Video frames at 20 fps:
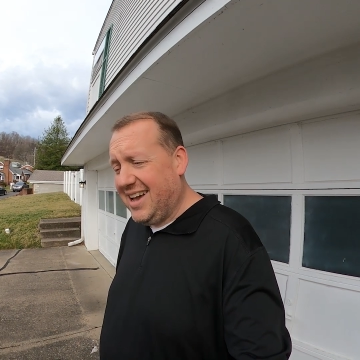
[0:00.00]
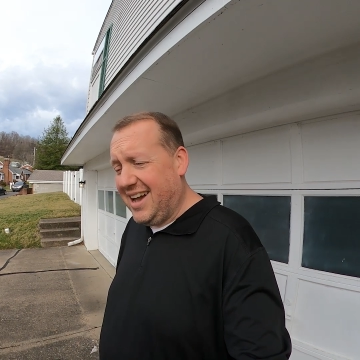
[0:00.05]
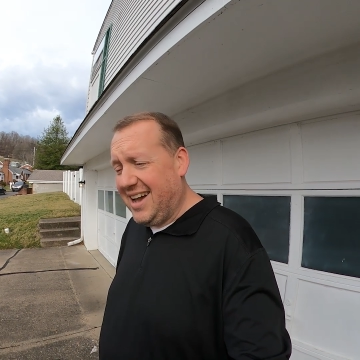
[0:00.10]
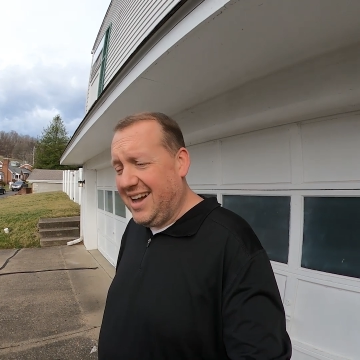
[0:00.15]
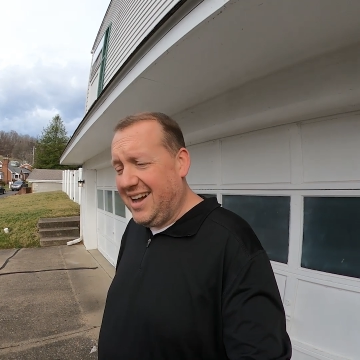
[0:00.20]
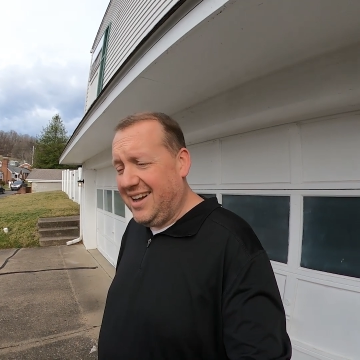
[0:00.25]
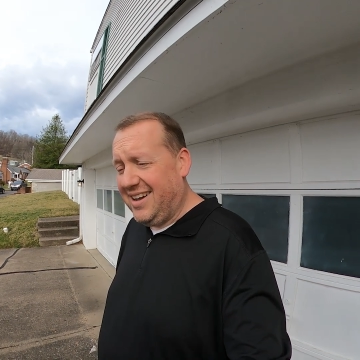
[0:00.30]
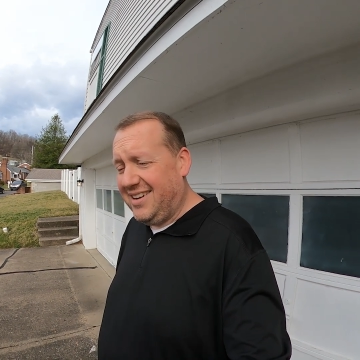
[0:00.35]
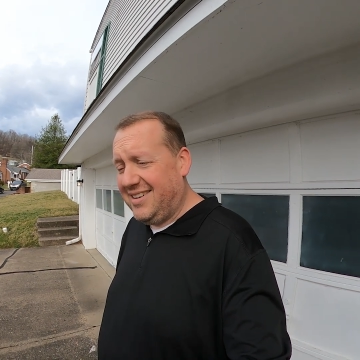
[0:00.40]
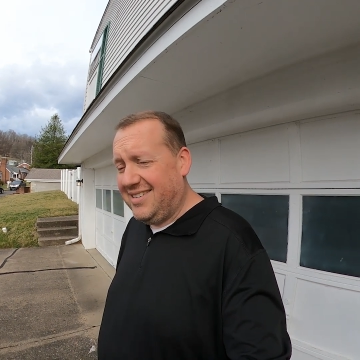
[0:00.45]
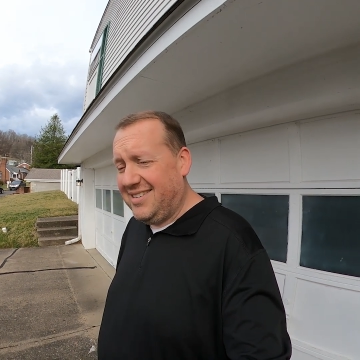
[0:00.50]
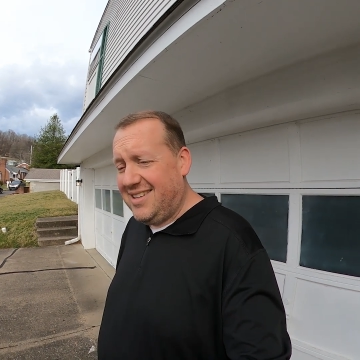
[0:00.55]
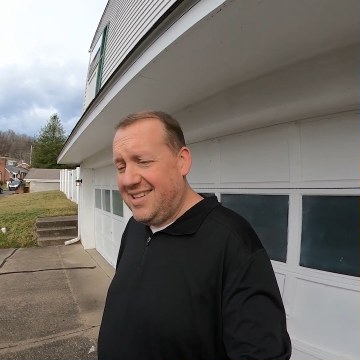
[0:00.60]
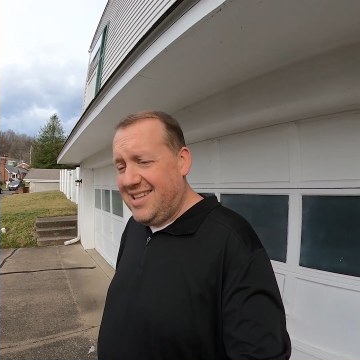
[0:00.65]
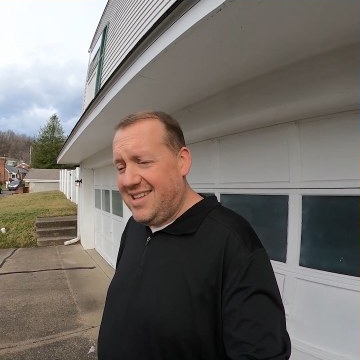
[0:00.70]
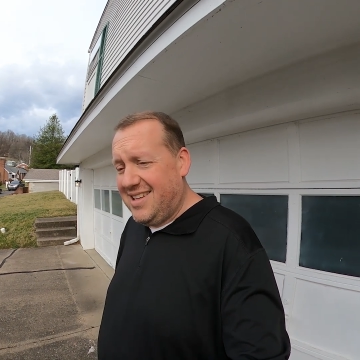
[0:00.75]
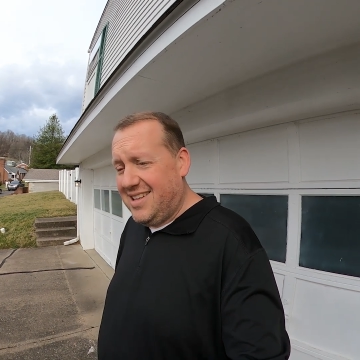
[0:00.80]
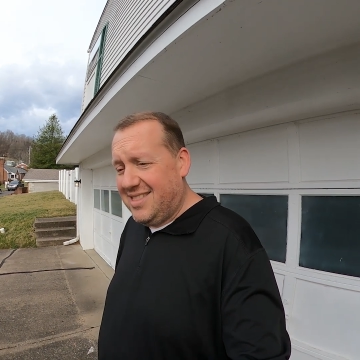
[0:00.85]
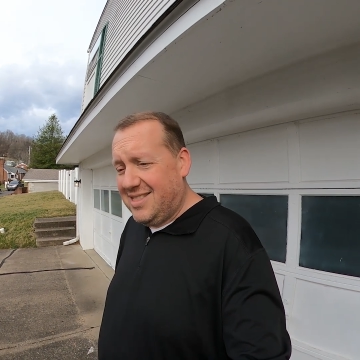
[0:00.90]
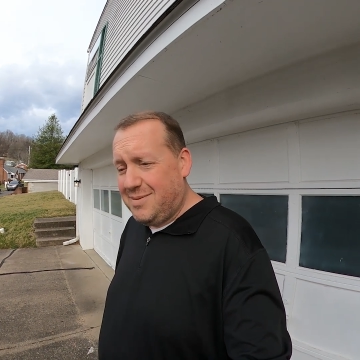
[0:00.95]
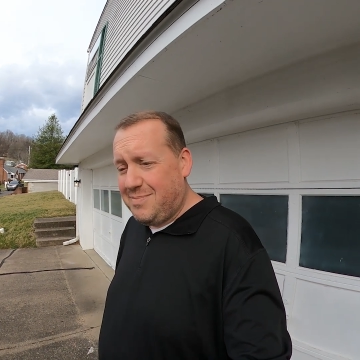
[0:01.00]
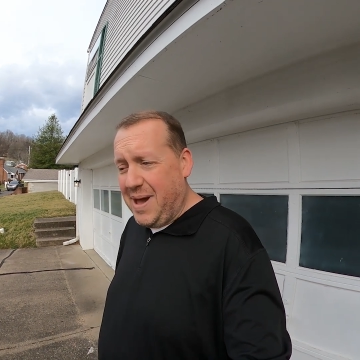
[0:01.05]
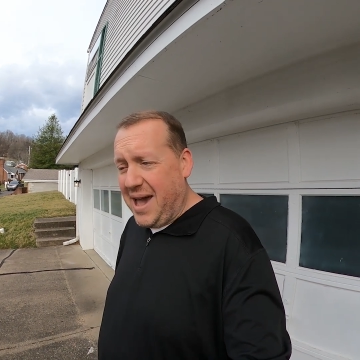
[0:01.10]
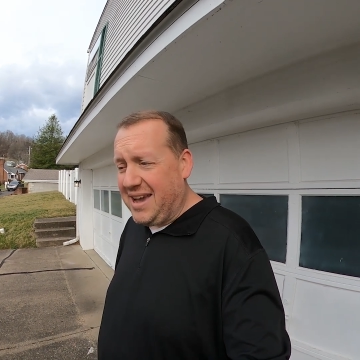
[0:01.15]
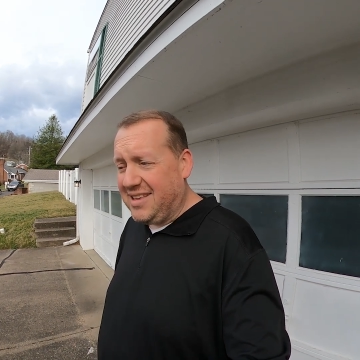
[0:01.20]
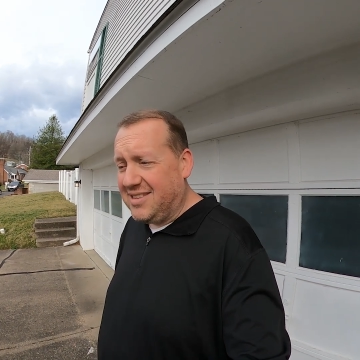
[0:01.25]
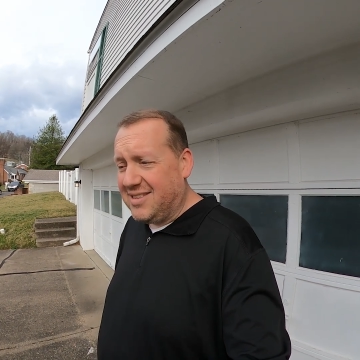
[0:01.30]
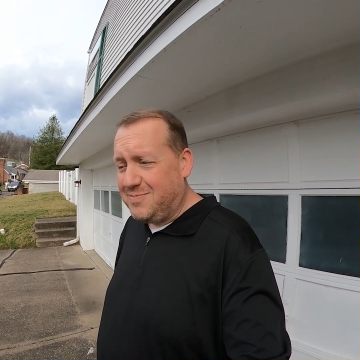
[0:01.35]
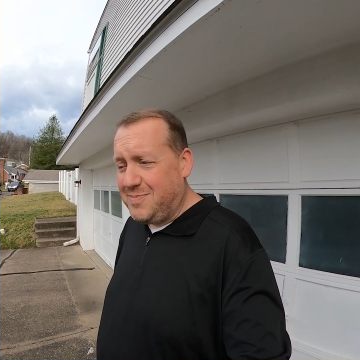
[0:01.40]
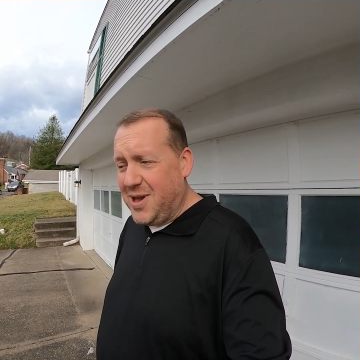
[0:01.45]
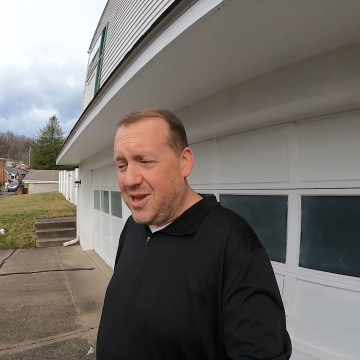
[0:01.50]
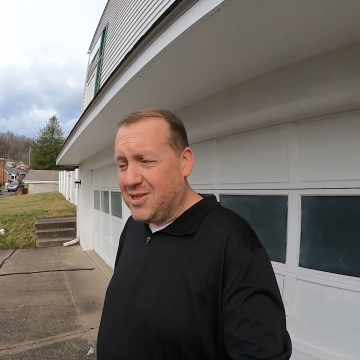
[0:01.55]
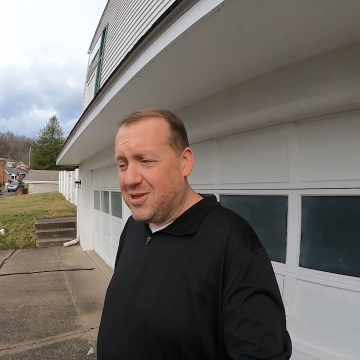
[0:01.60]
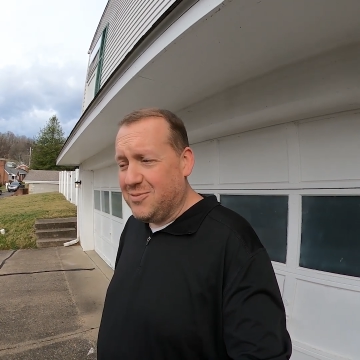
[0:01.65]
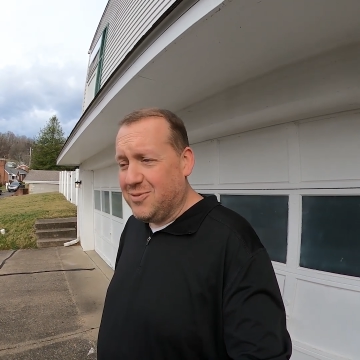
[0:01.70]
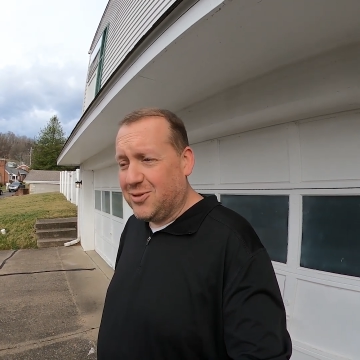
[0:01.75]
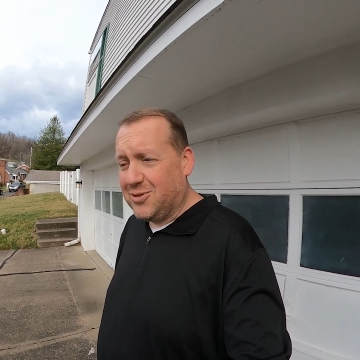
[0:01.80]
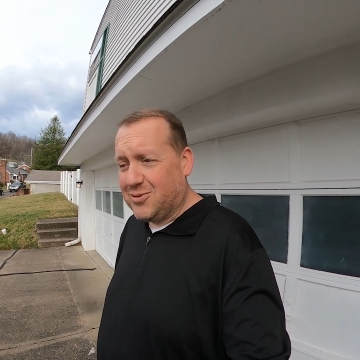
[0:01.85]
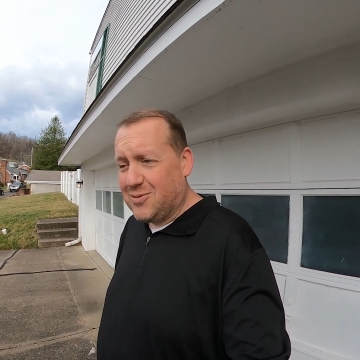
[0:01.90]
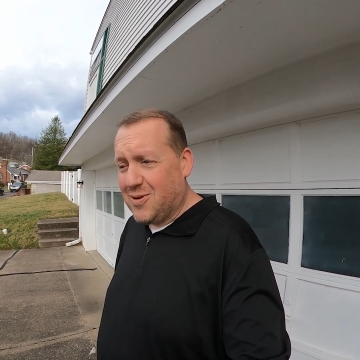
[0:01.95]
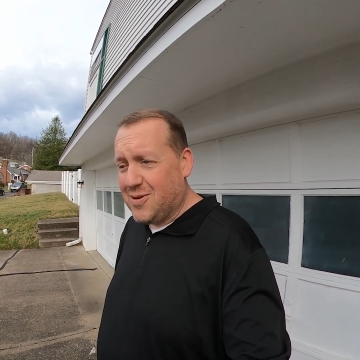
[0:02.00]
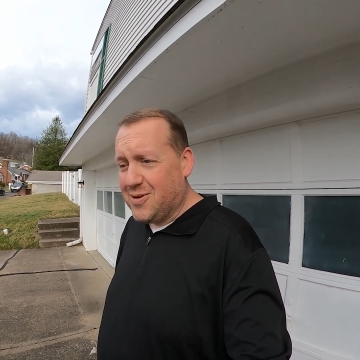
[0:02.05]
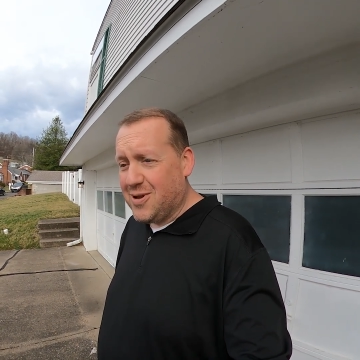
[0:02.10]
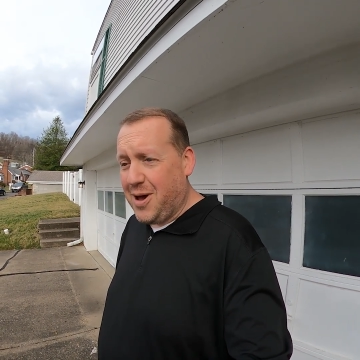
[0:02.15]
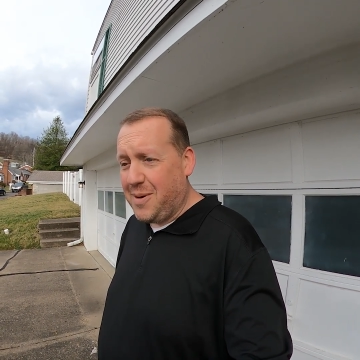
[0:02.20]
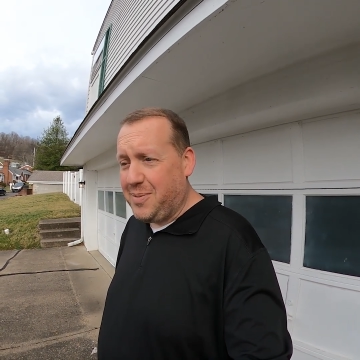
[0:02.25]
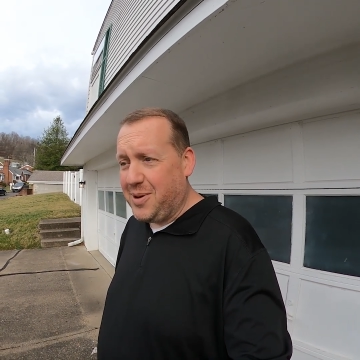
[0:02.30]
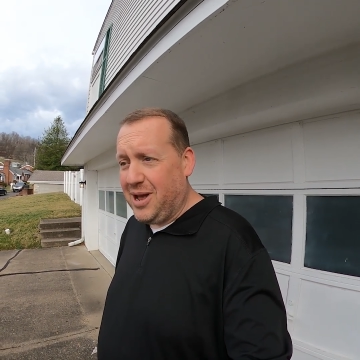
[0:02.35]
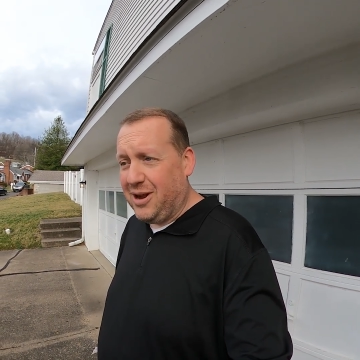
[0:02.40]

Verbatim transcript: Uh, the back suspension was screwed up.